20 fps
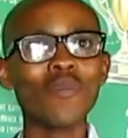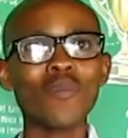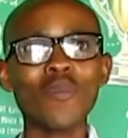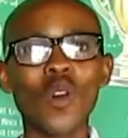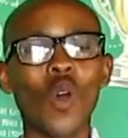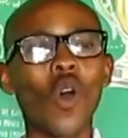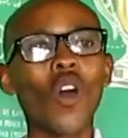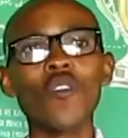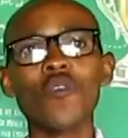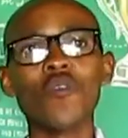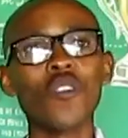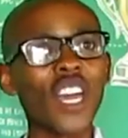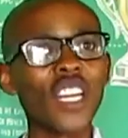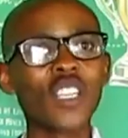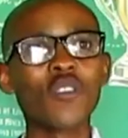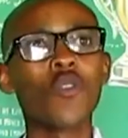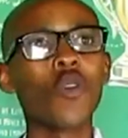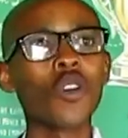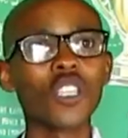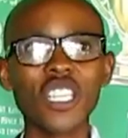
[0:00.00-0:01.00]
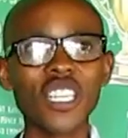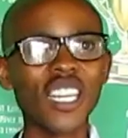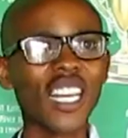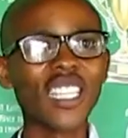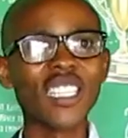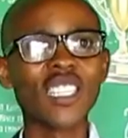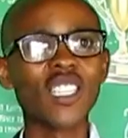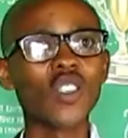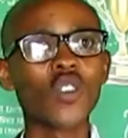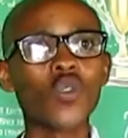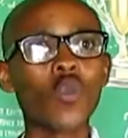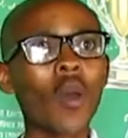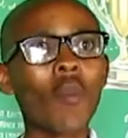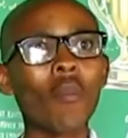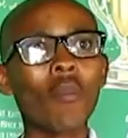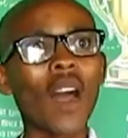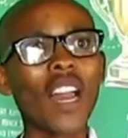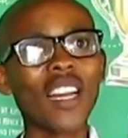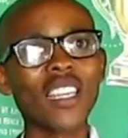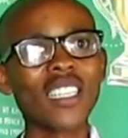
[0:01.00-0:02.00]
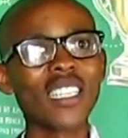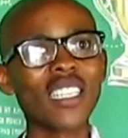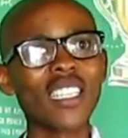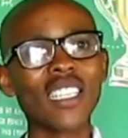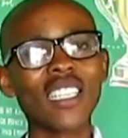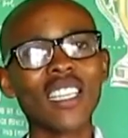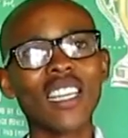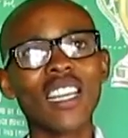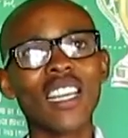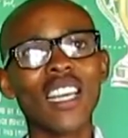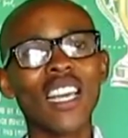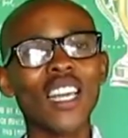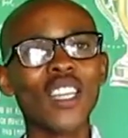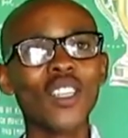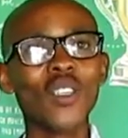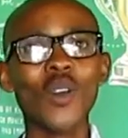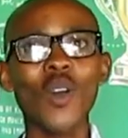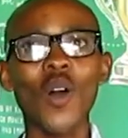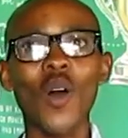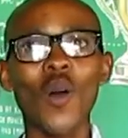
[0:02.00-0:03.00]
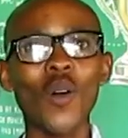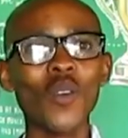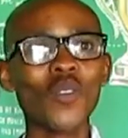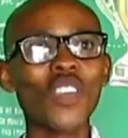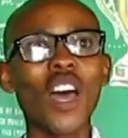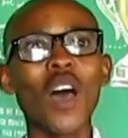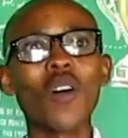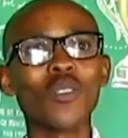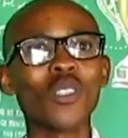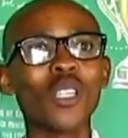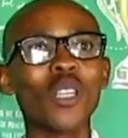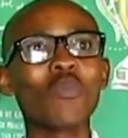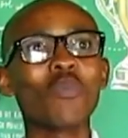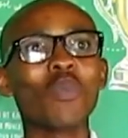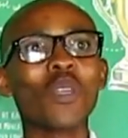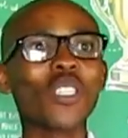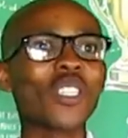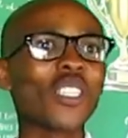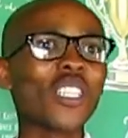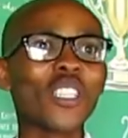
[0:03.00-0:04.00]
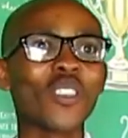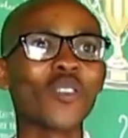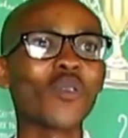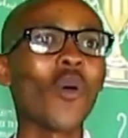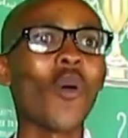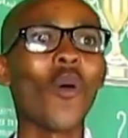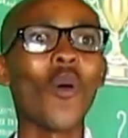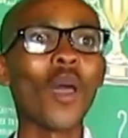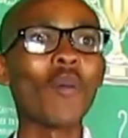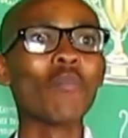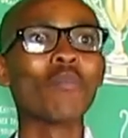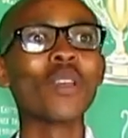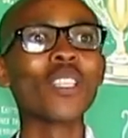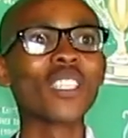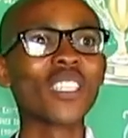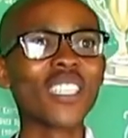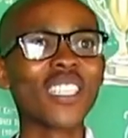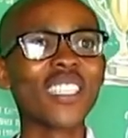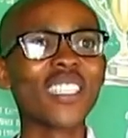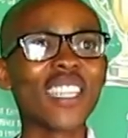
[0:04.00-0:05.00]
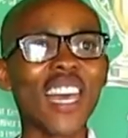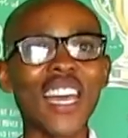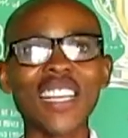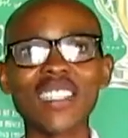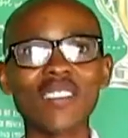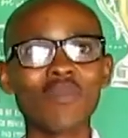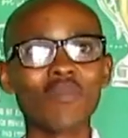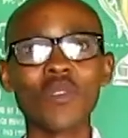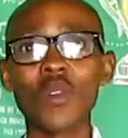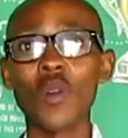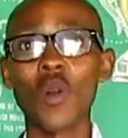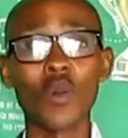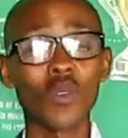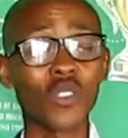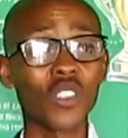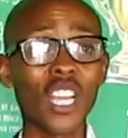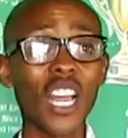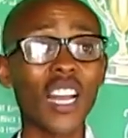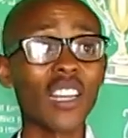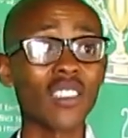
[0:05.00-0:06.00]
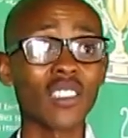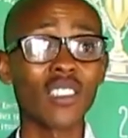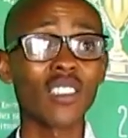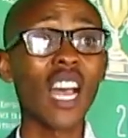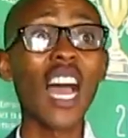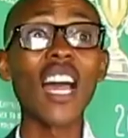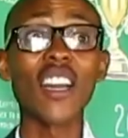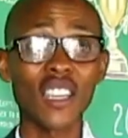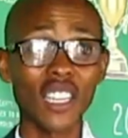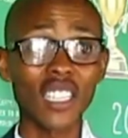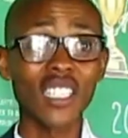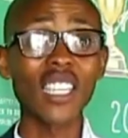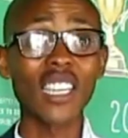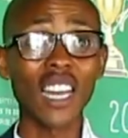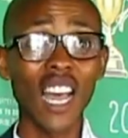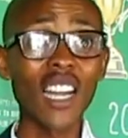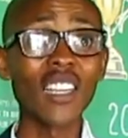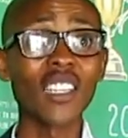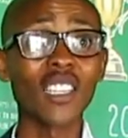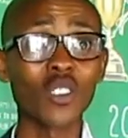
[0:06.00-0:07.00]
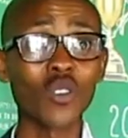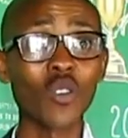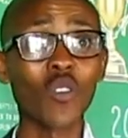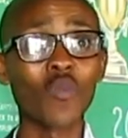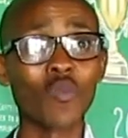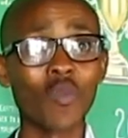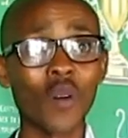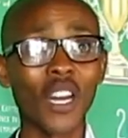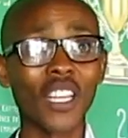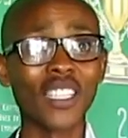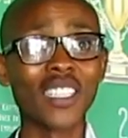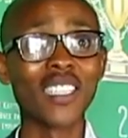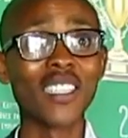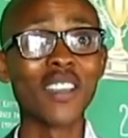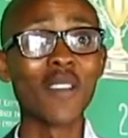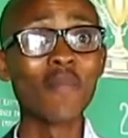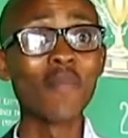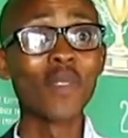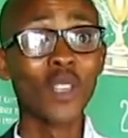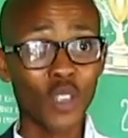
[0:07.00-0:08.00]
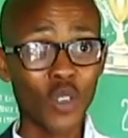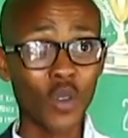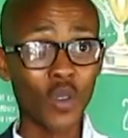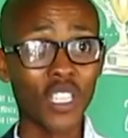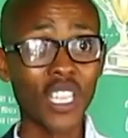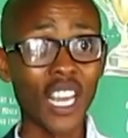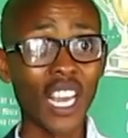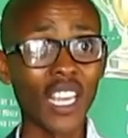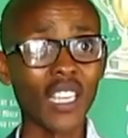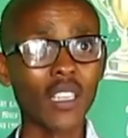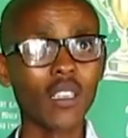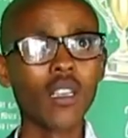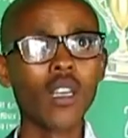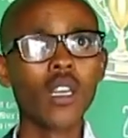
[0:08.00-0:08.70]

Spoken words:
convert 40 rands into a multi, 1,000 business, or a business that sells hundreds and hundreds of breads today.